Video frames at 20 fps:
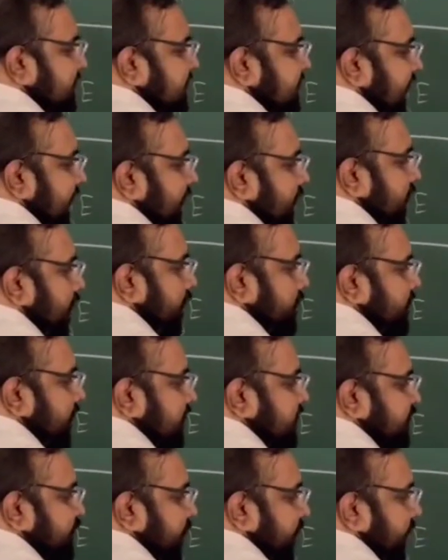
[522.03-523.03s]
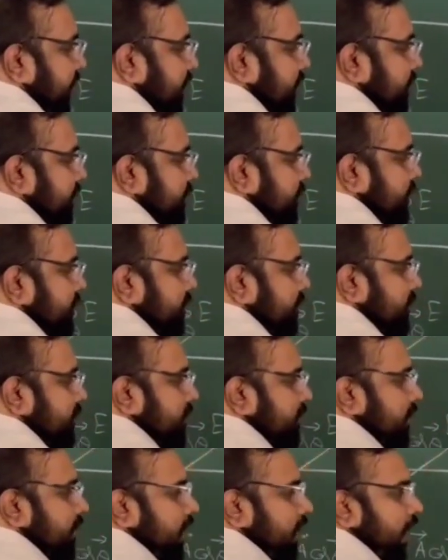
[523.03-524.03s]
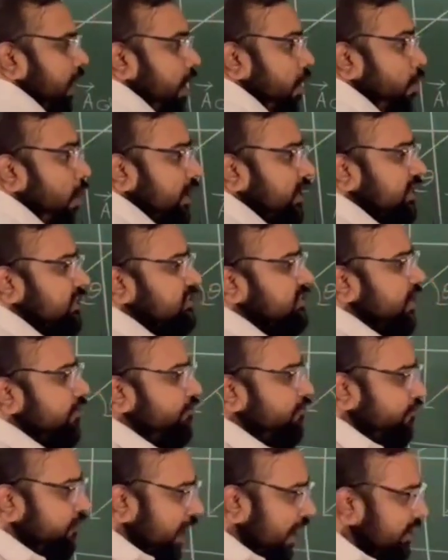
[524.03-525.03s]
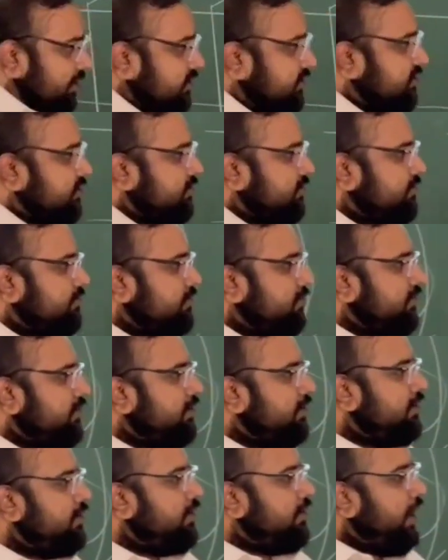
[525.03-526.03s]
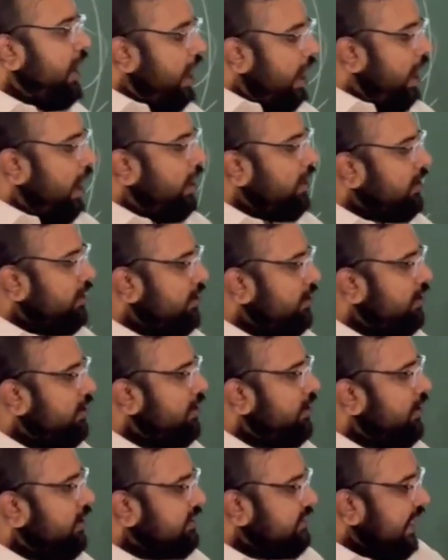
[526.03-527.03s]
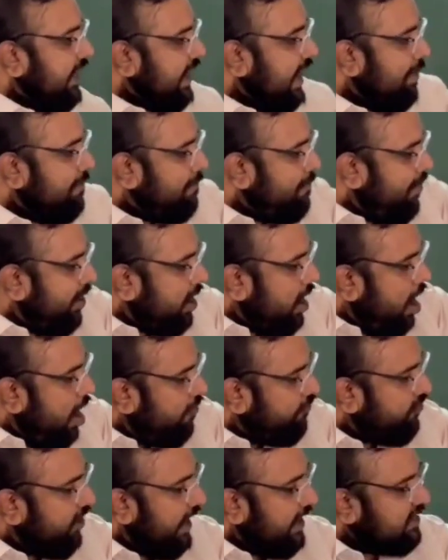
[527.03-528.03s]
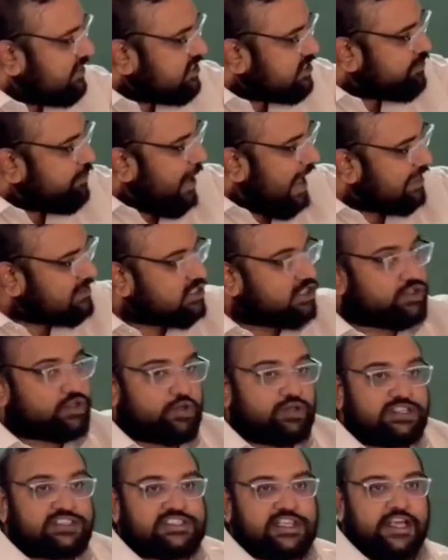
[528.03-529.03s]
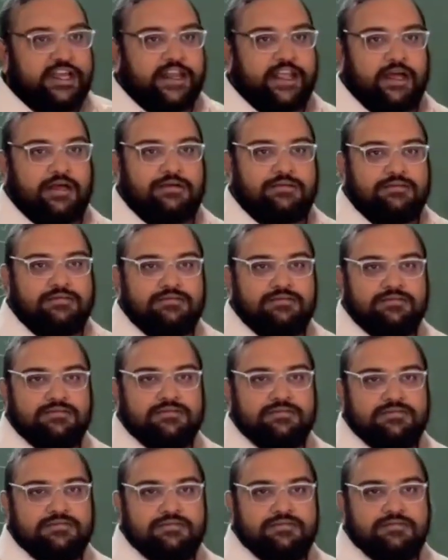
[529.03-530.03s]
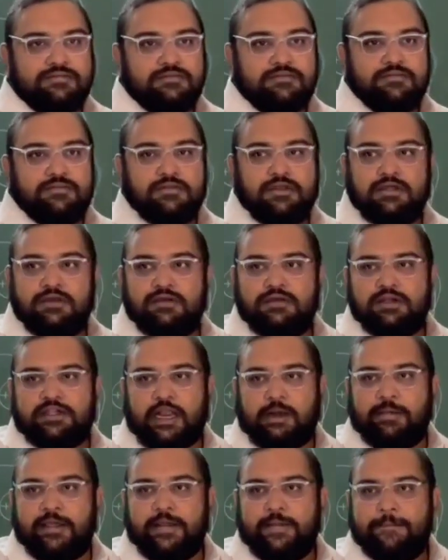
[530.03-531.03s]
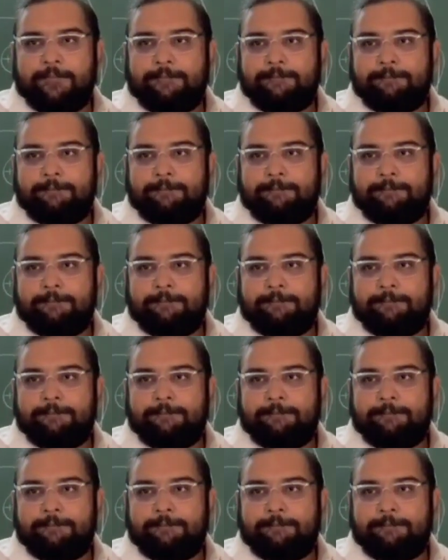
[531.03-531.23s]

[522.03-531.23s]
the center of the sphere. What is the flux or the number of lines passing through this area? Tell me.